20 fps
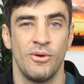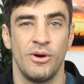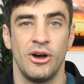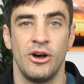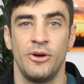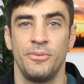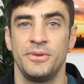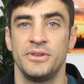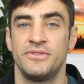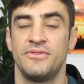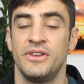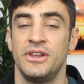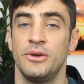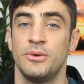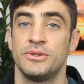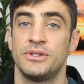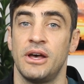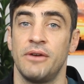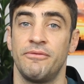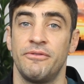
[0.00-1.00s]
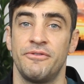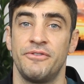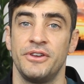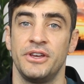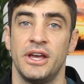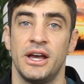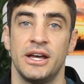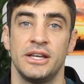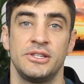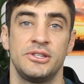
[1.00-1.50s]
Well, I hope this video was helpful for you
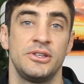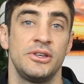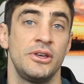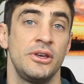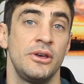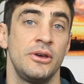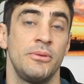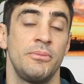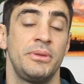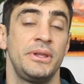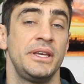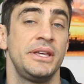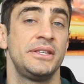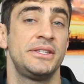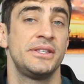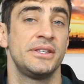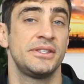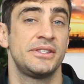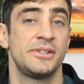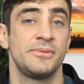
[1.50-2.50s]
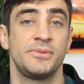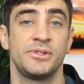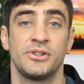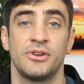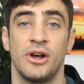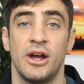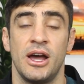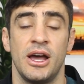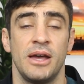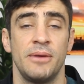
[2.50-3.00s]
guys. Please
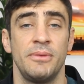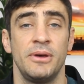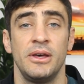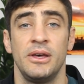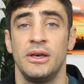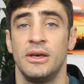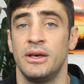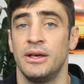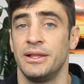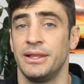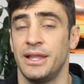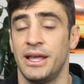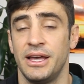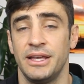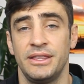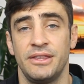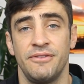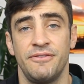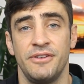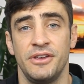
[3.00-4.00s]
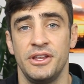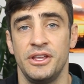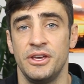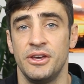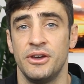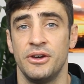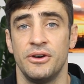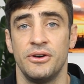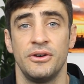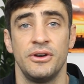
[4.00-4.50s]
subscribe, like the
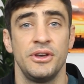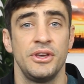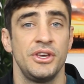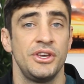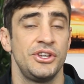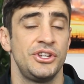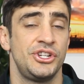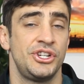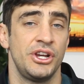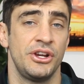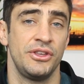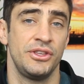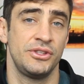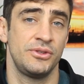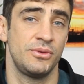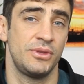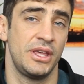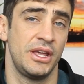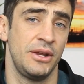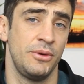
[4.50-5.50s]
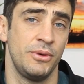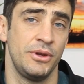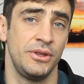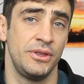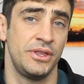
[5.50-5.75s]
video, share this with anyone